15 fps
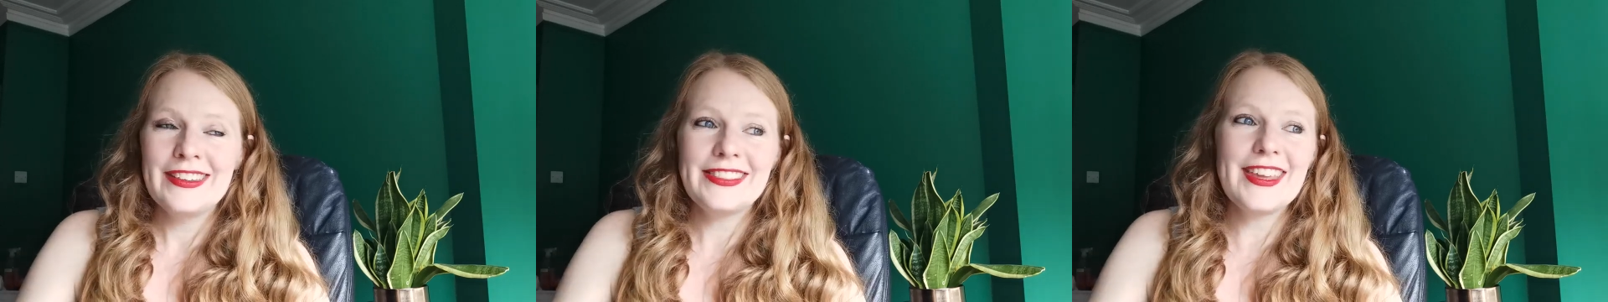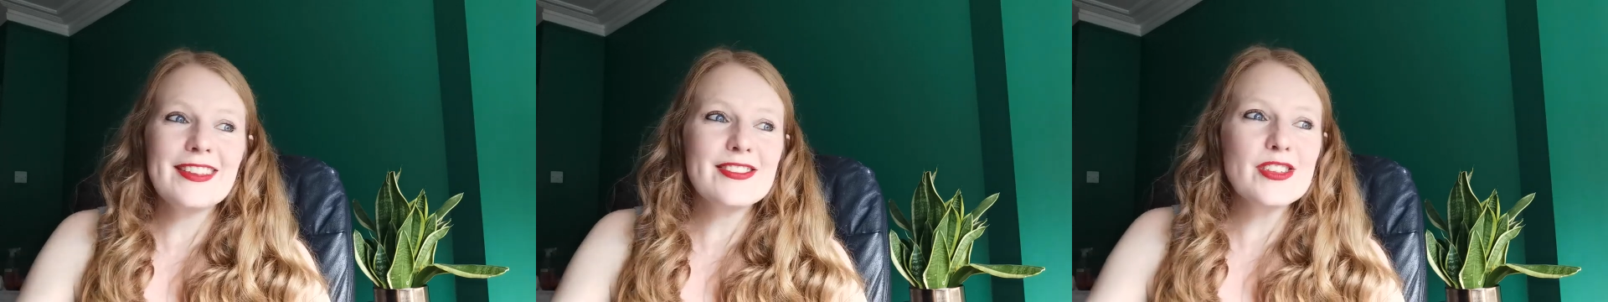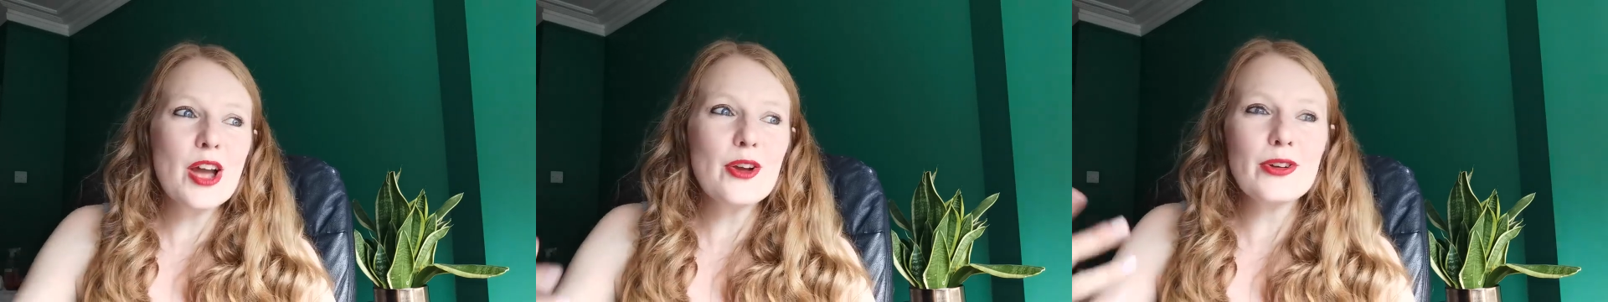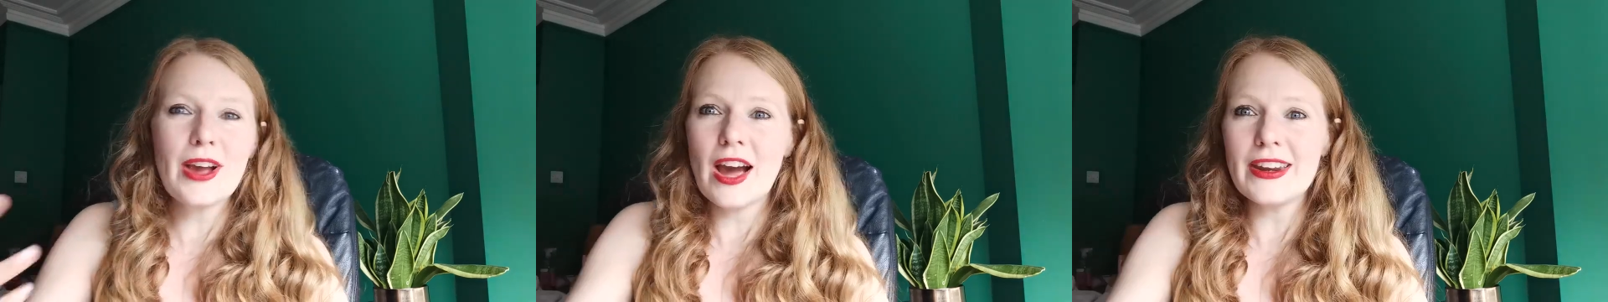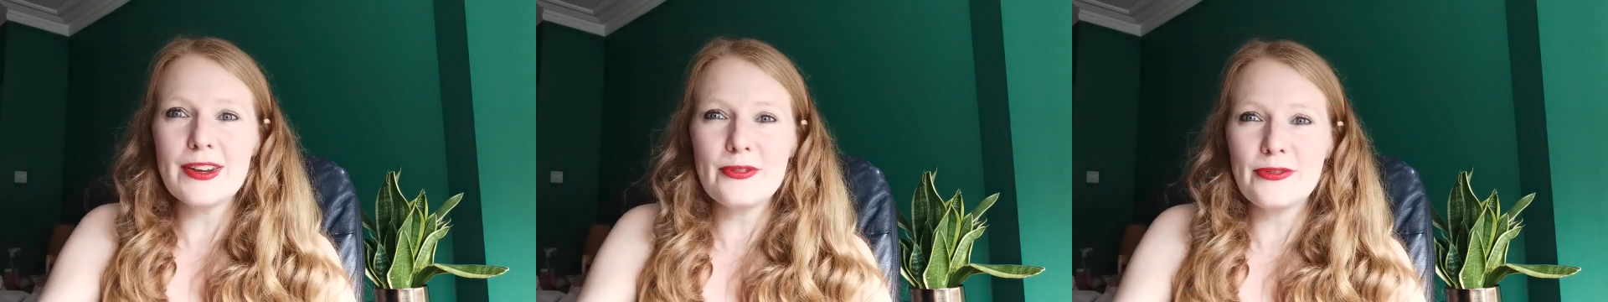There's no
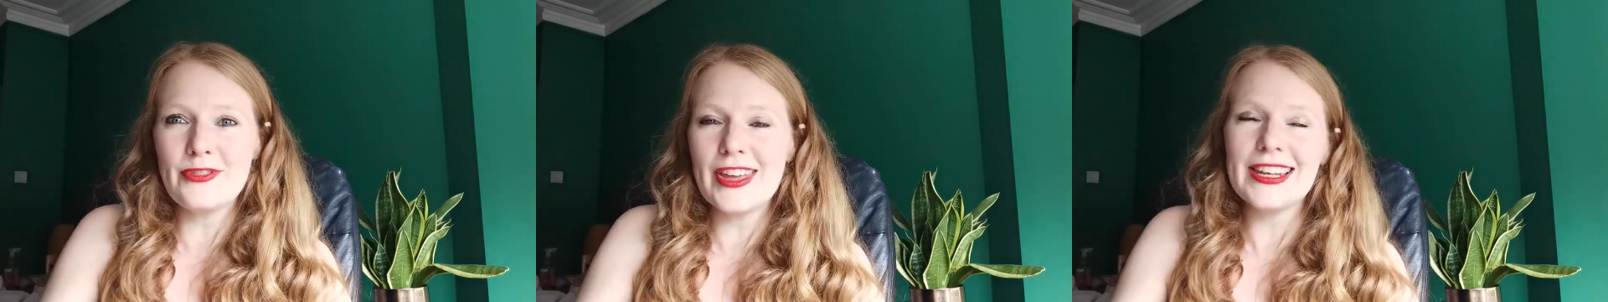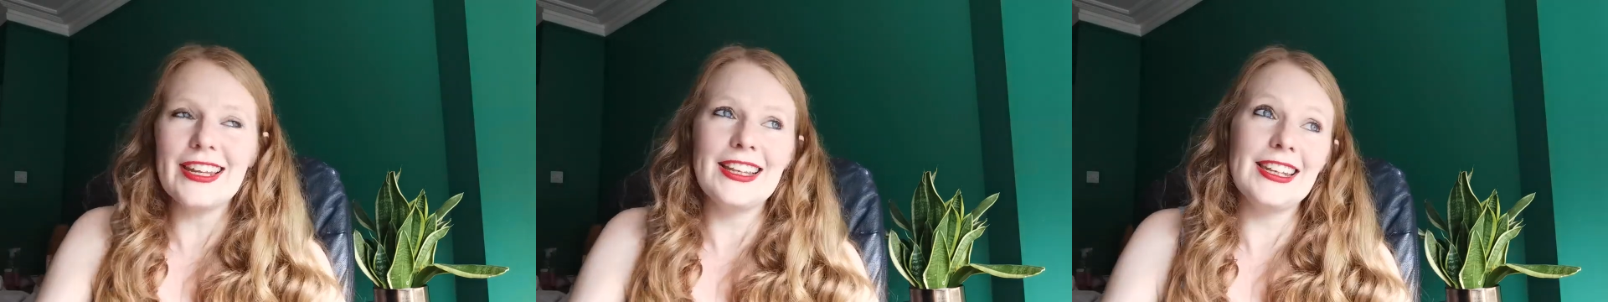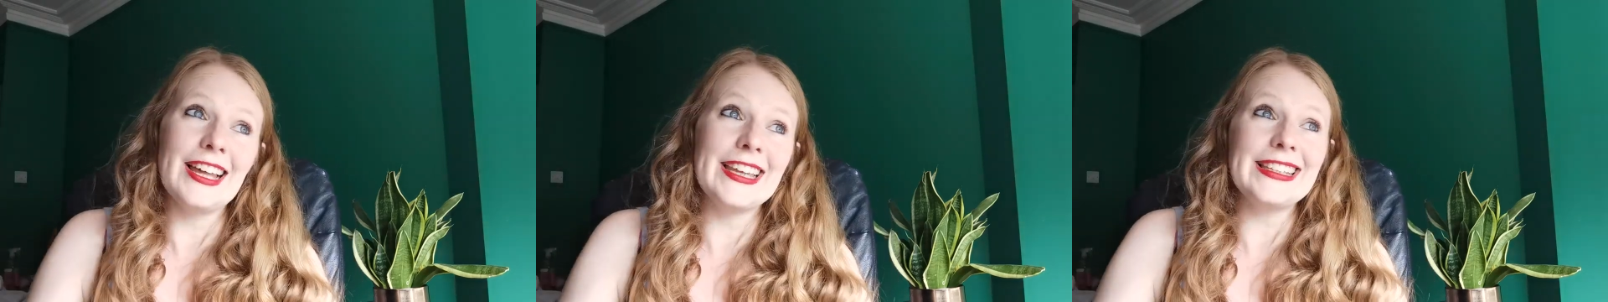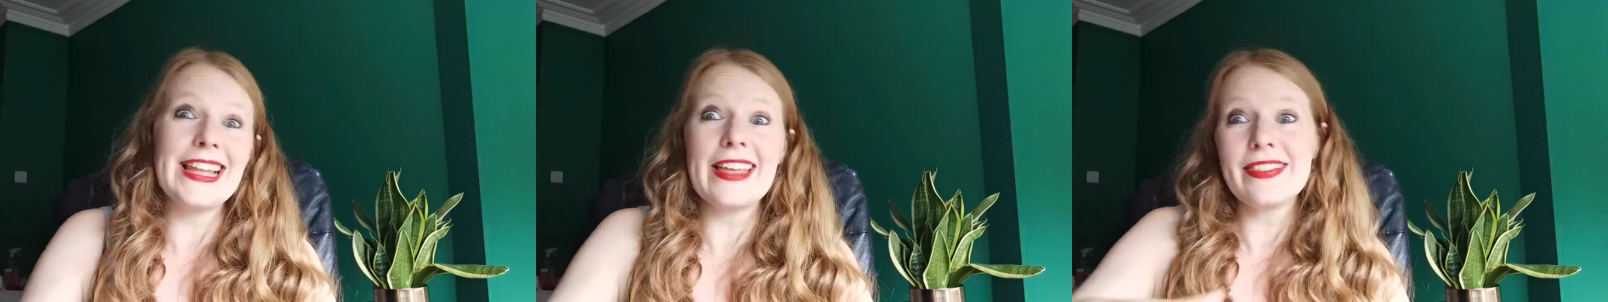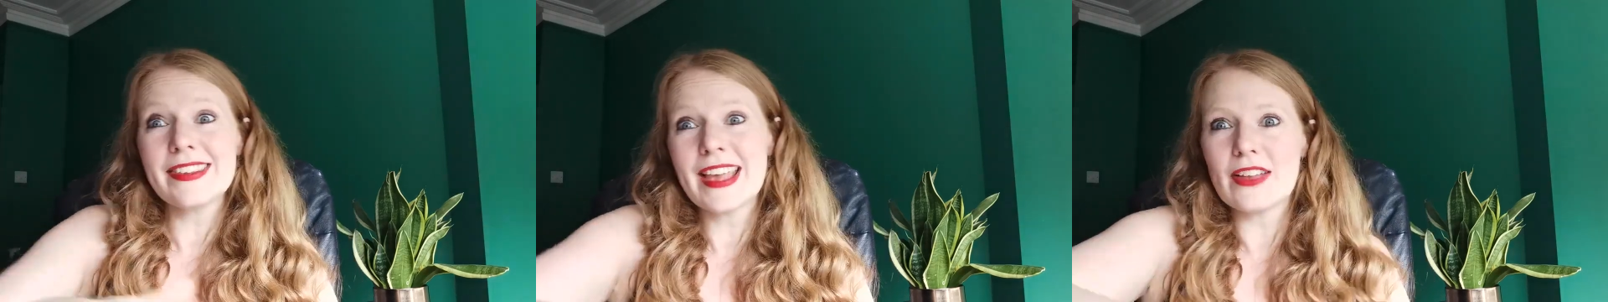kind of filler like,
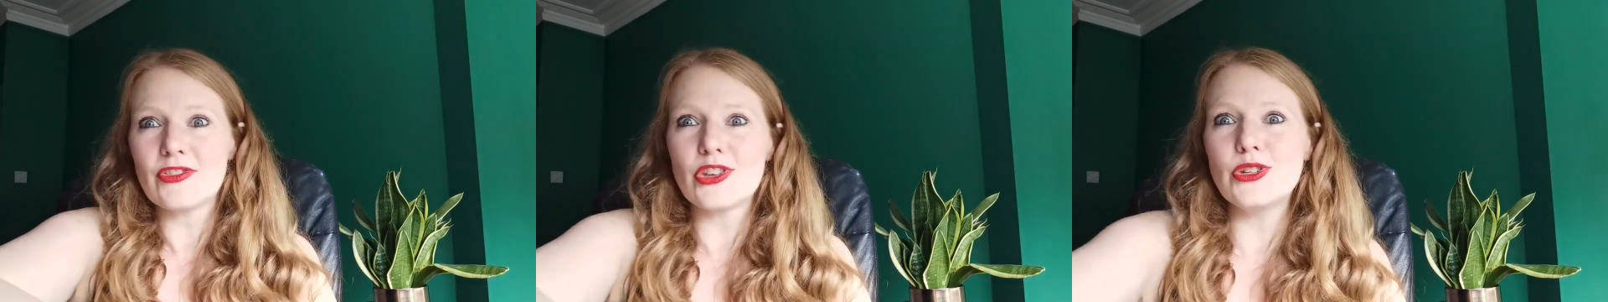let's get